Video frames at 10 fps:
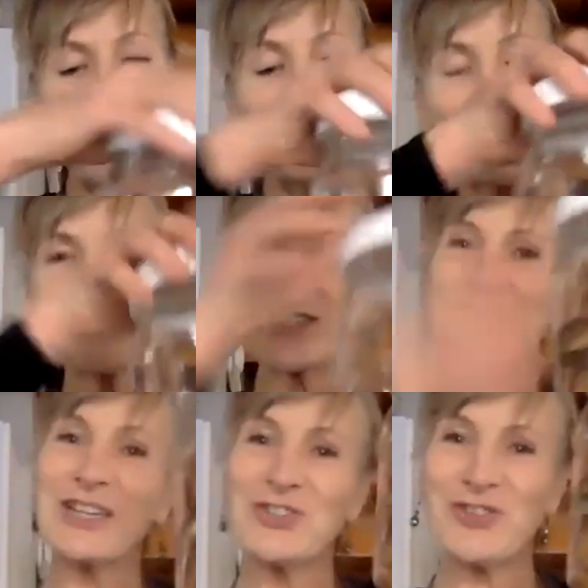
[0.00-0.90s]
And then I'm
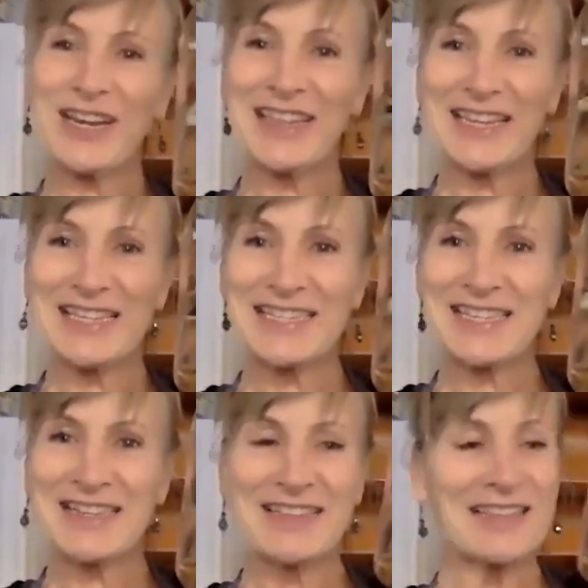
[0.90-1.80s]
just going to drain
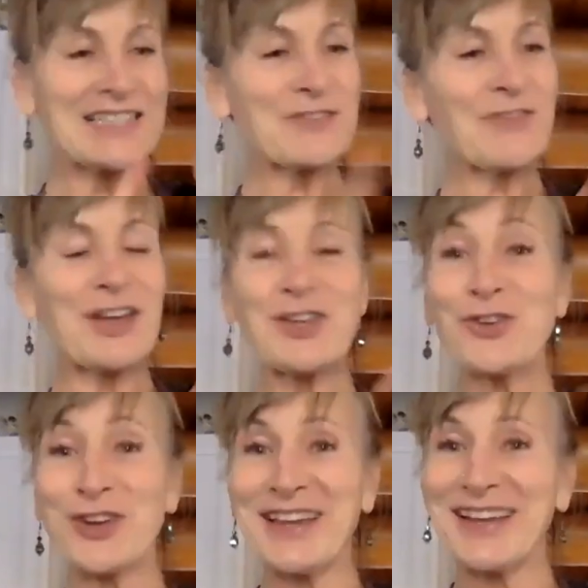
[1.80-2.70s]
this. It's
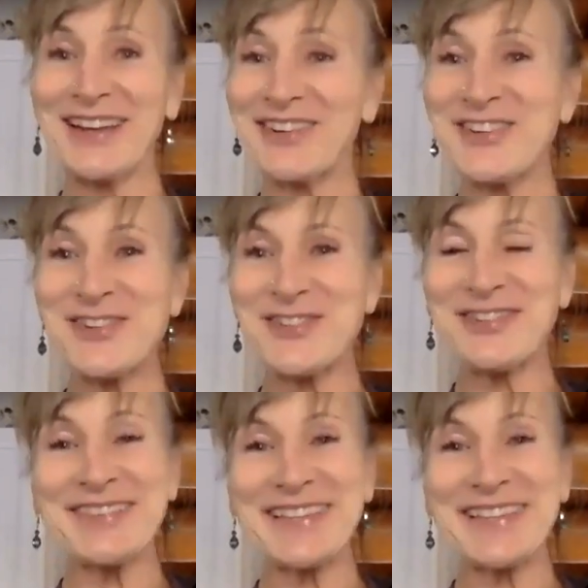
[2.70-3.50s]
fenugreek. I don't know.